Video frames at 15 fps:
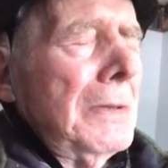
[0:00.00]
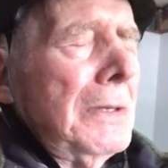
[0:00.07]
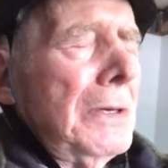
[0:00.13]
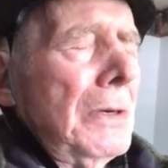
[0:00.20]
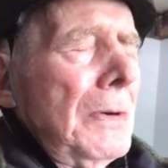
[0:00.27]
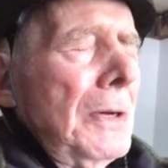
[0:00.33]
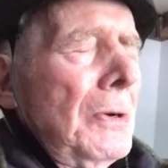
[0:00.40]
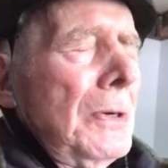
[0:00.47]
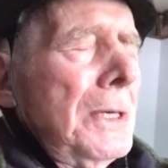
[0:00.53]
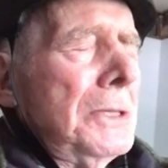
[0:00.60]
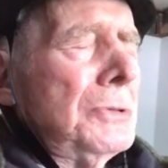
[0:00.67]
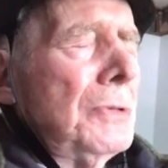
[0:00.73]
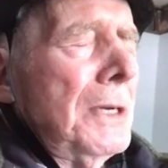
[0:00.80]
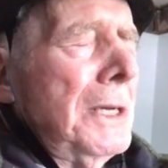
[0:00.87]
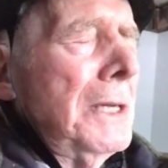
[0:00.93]

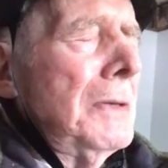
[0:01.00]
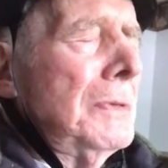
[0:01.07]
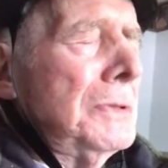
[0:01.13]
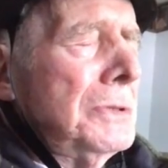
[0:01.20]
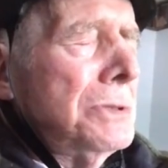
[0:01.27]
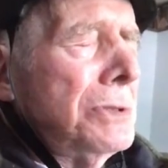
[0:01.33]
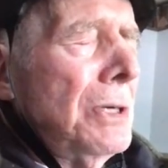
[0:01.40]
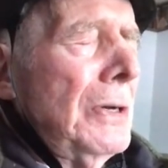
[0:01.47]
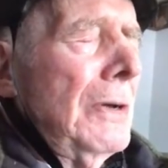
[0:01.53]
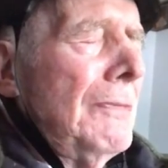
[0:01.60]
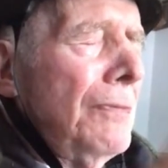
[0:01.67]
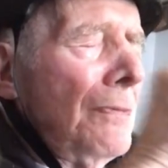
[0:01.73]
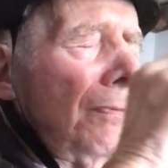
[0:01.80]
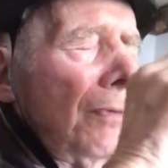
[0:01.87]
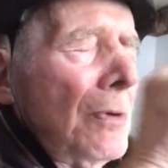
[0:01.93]
L8 training, which is
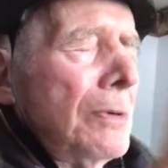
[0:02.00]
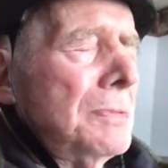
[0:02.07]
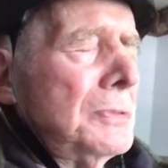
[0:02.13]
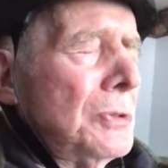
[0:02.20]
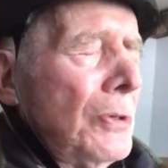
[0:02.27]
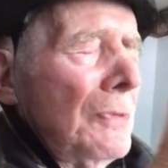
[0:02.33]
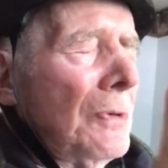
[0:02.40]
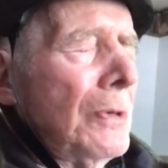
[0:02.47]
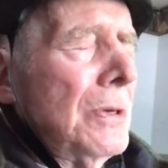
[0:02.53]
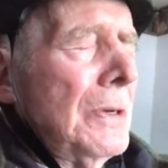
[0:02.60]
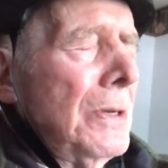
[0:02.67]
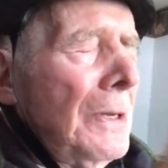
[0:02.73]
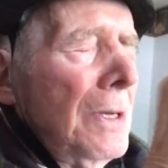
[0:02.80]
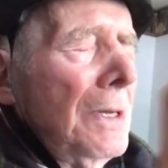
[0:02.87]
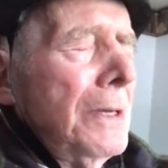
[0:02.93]
a forward observer,
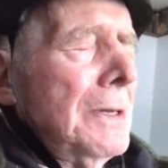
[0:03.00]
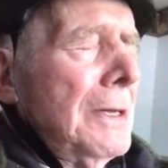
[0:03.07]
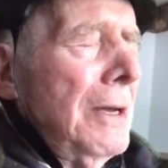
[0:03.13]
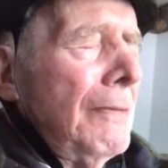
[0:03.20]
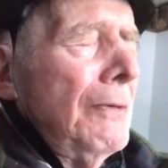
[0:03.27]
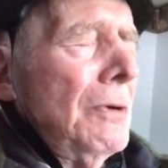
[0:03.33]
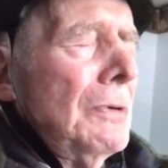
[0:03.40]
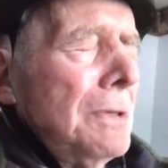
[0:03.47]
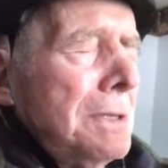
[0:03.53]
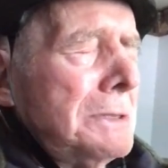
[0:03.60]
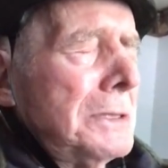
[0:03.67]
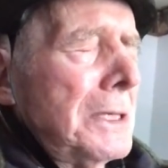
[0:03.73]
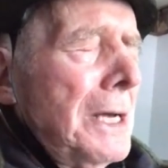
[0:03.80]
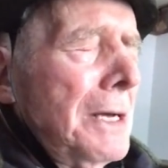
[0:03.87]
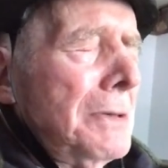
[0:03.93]
FO,
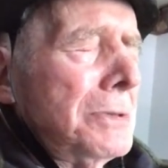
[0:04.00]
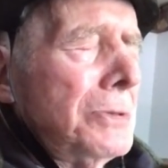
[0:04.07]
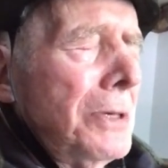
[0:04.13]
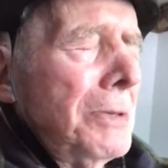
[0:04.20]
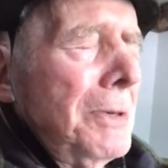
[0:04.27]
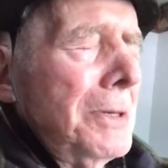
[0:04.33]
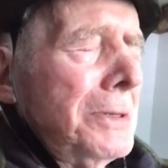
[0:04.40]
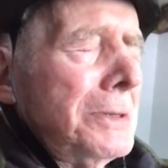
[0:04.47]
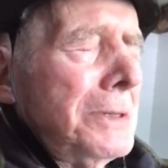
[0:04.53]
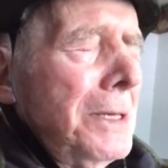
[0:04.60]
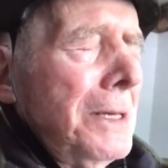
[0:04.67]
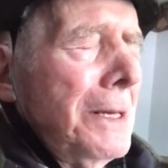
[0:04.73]
that's the guy I was talking about.